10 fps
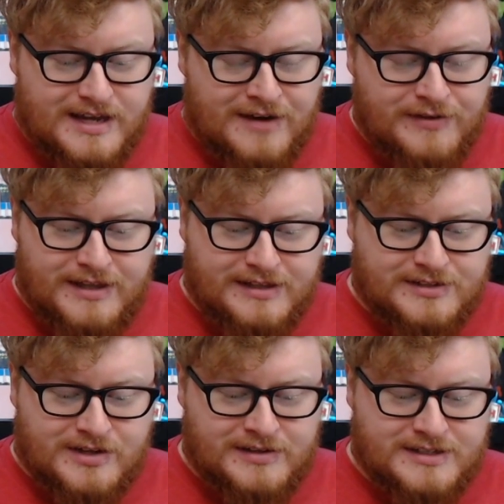Everything
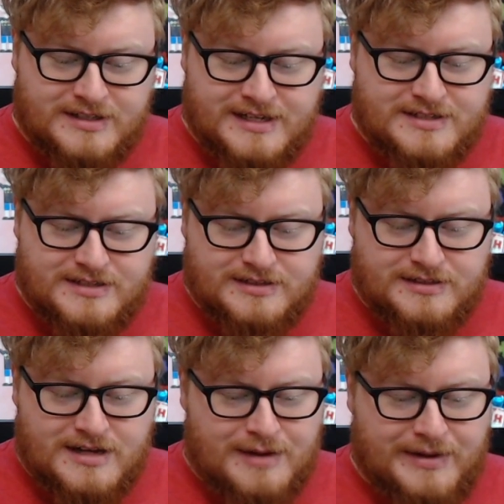that's on this list,
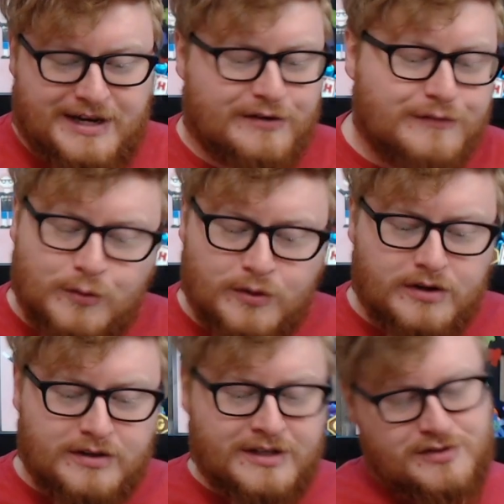I'm here
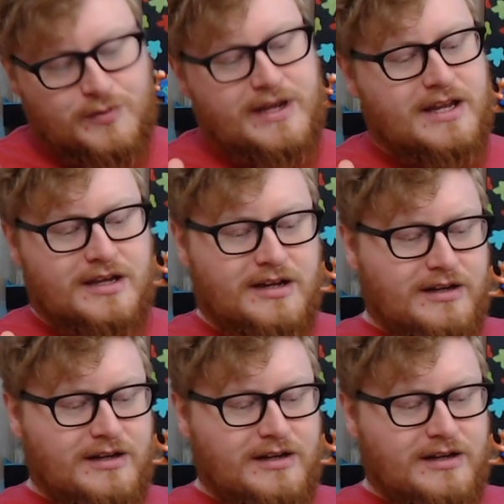for this week.